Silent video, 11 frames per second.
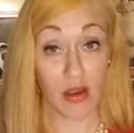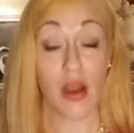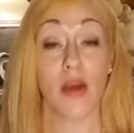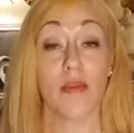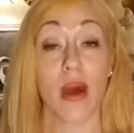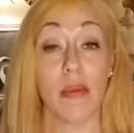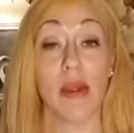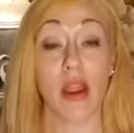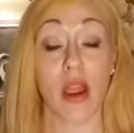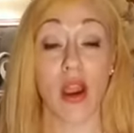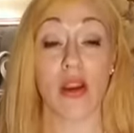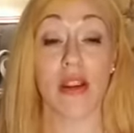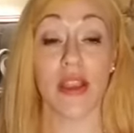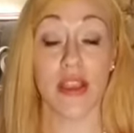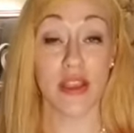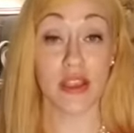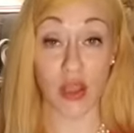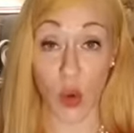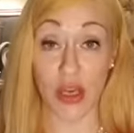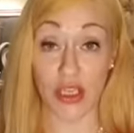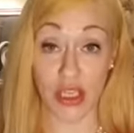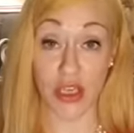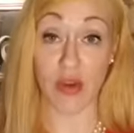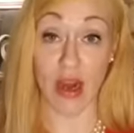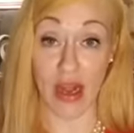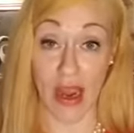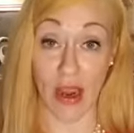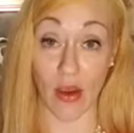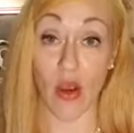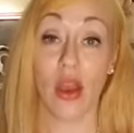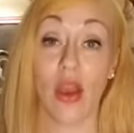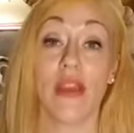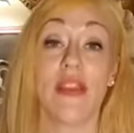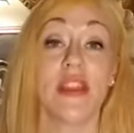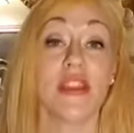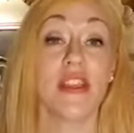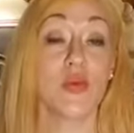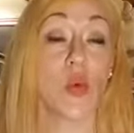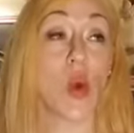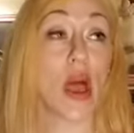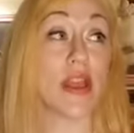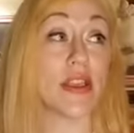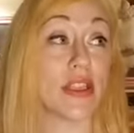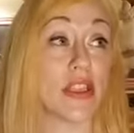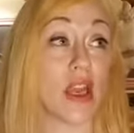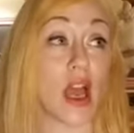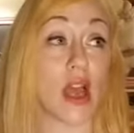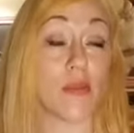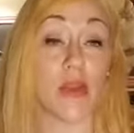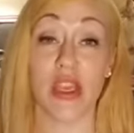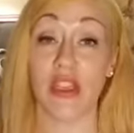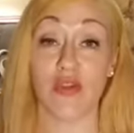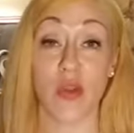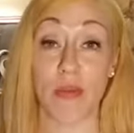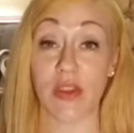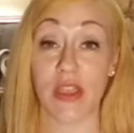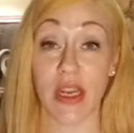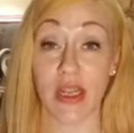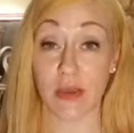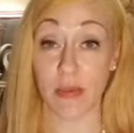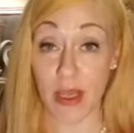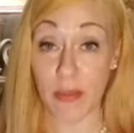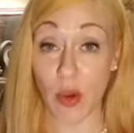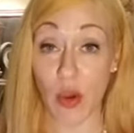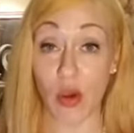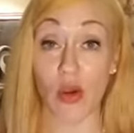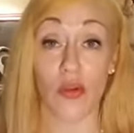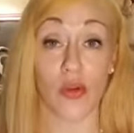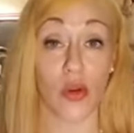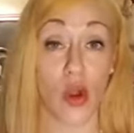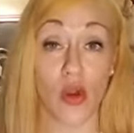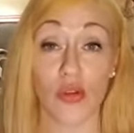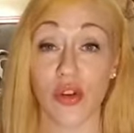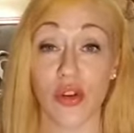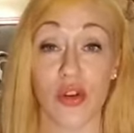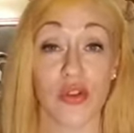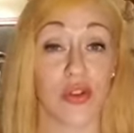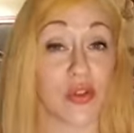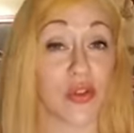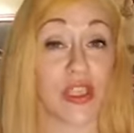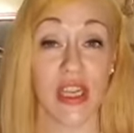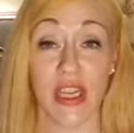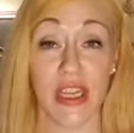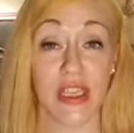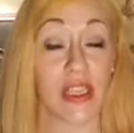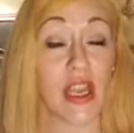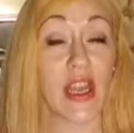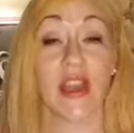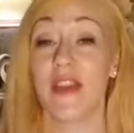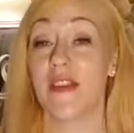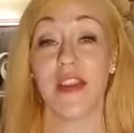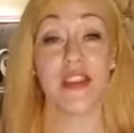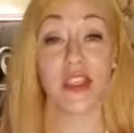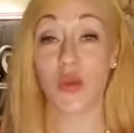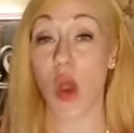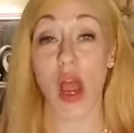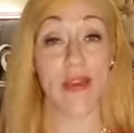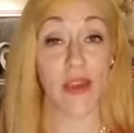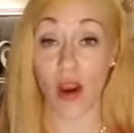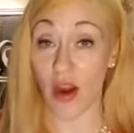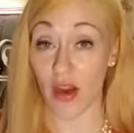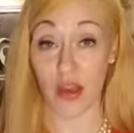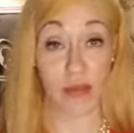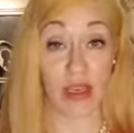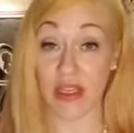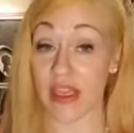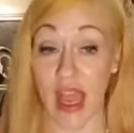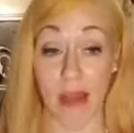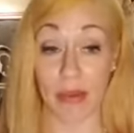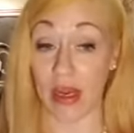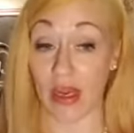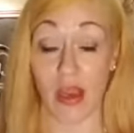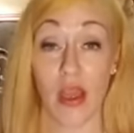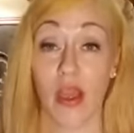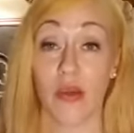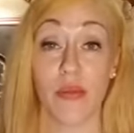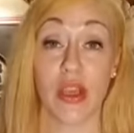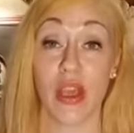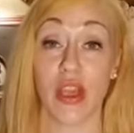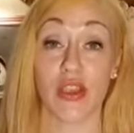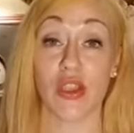Public art is the question right now. This is what is representing the people, their cultures, their cities. This is why the argument is happening, because